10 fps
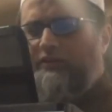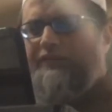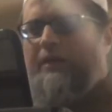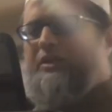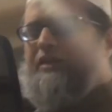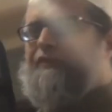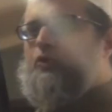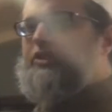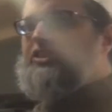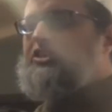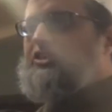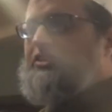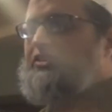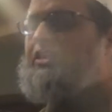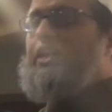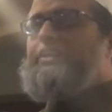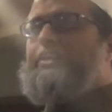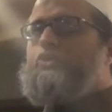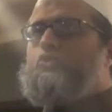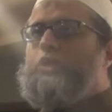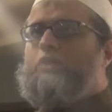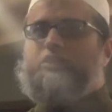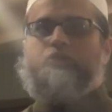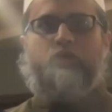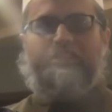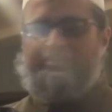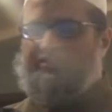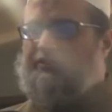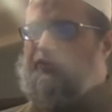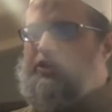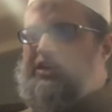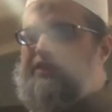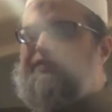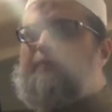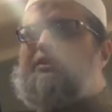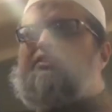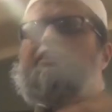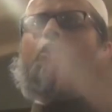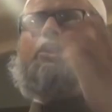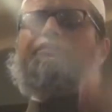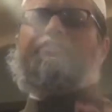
Family food assistance started in 2012. This is for needy families. There are a lot of